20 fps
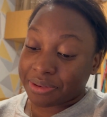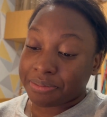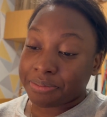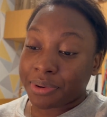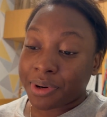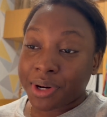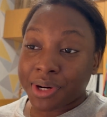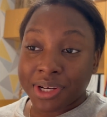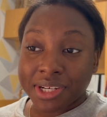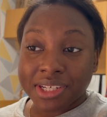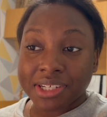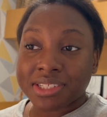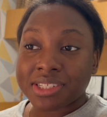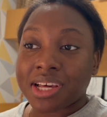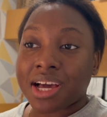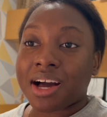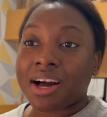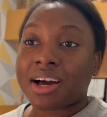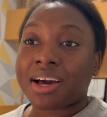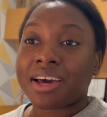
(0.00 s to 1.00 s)
But
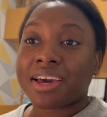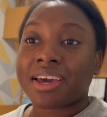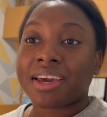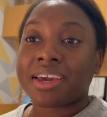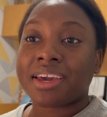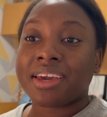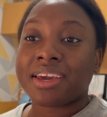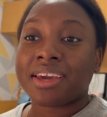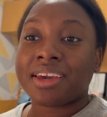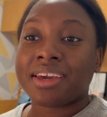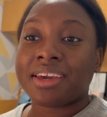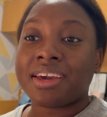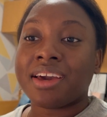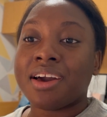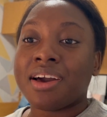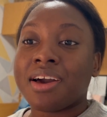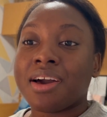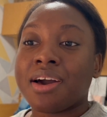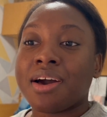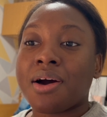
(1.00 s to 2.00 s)
I
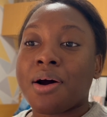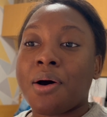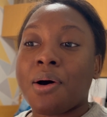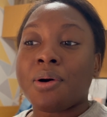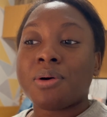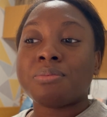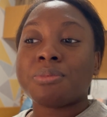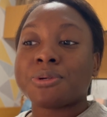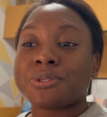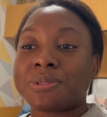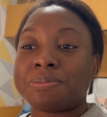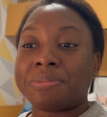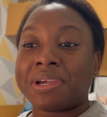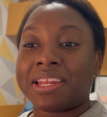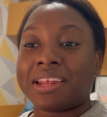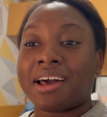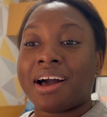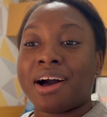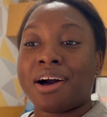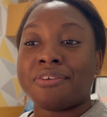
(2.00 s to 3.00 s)
almost
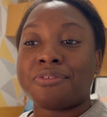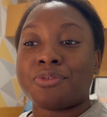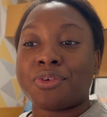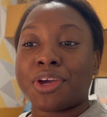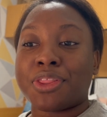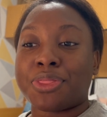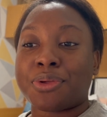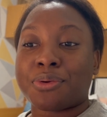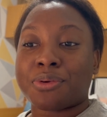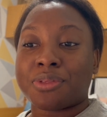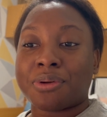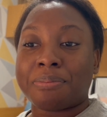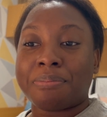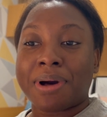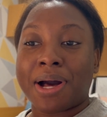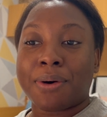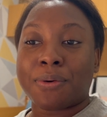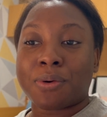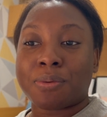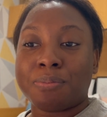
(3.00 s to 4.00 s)
made it halfway through the
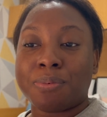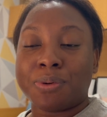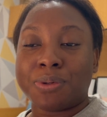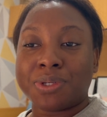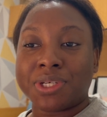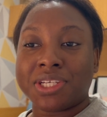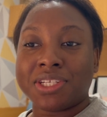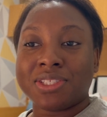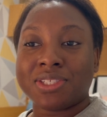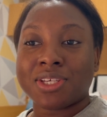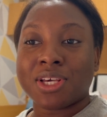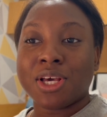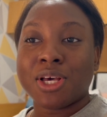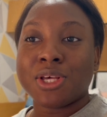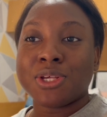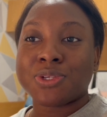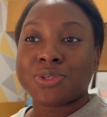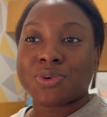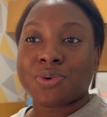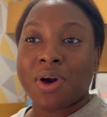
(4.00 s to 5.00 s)
PowerPoint.
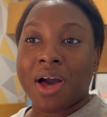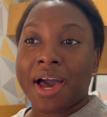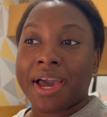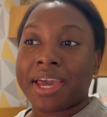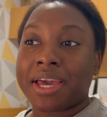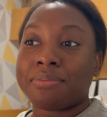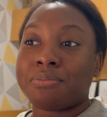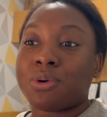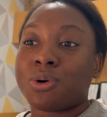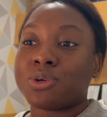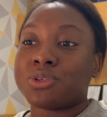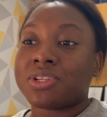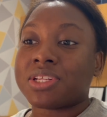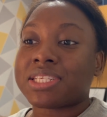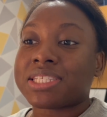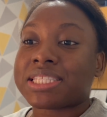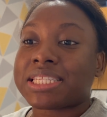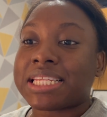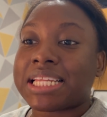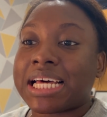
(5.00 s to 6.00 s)
So I am on
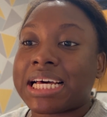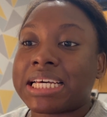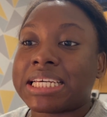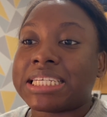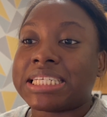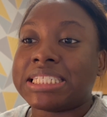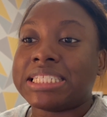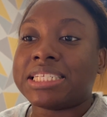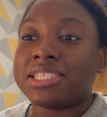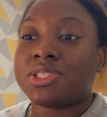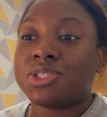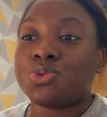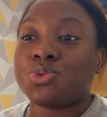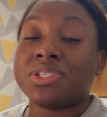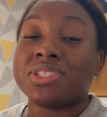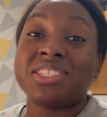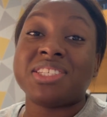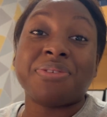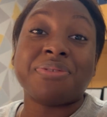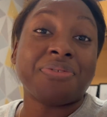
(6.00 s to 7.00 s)
slide
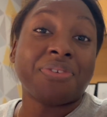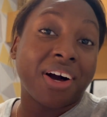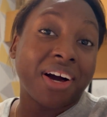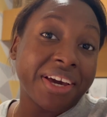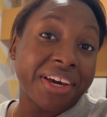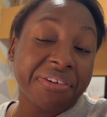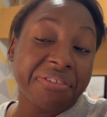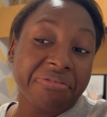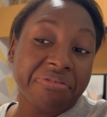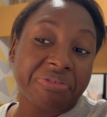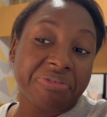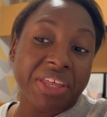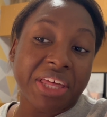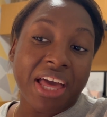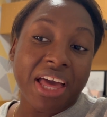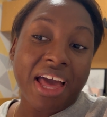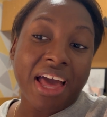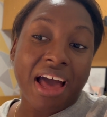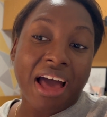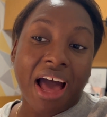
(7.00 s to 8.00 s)
25
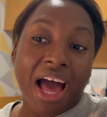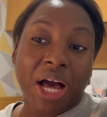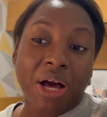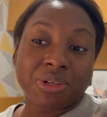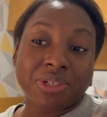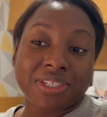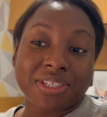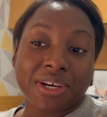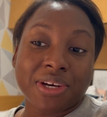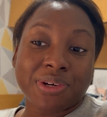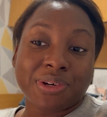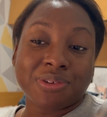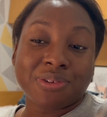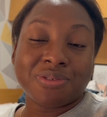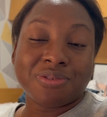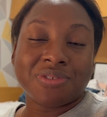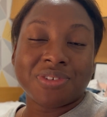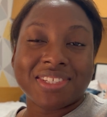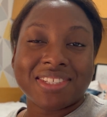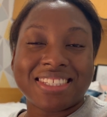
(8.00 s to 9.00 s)
out
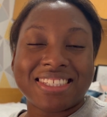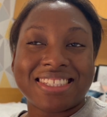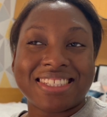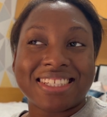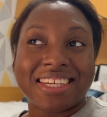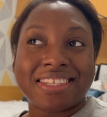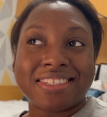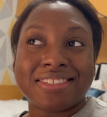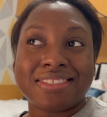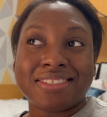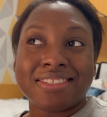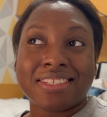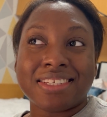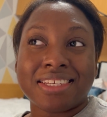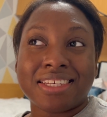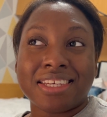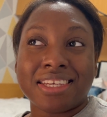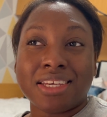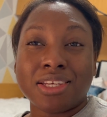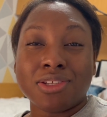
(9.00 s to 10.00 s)
of
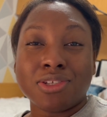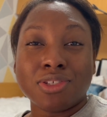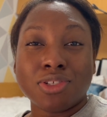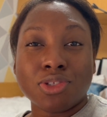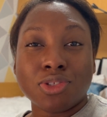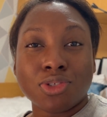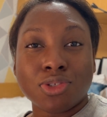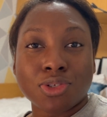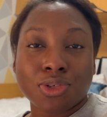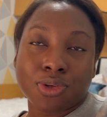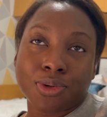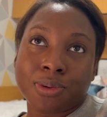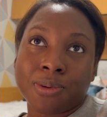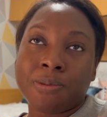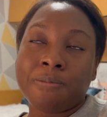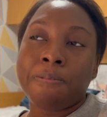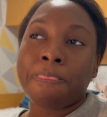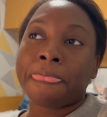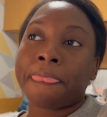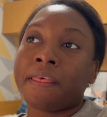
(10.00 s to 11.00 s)

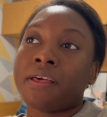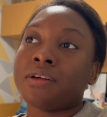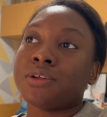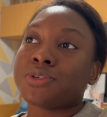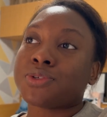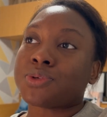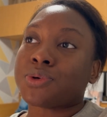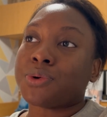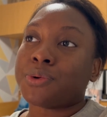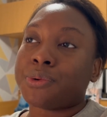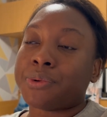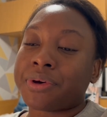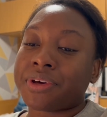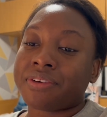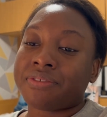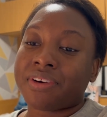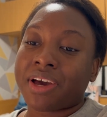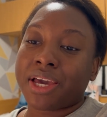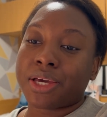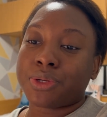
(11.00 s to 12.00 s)
62. So
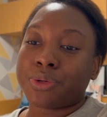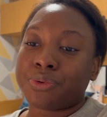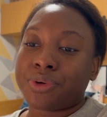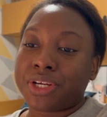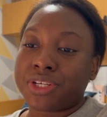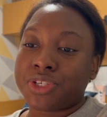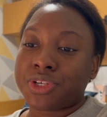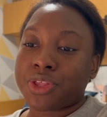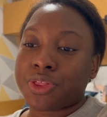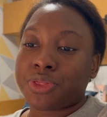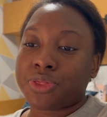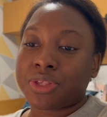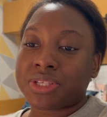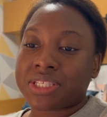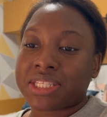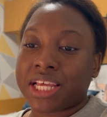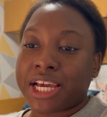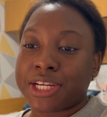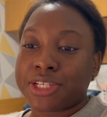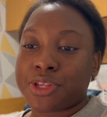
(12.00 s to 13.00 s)
if I had reached
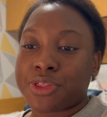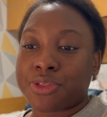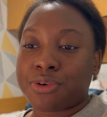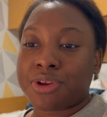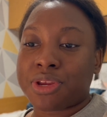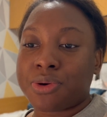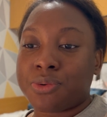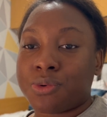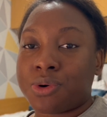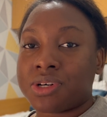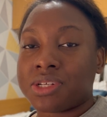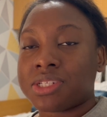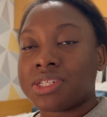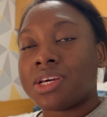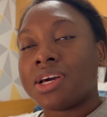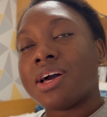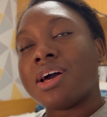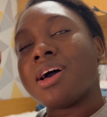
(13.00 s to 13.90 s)
slide 31,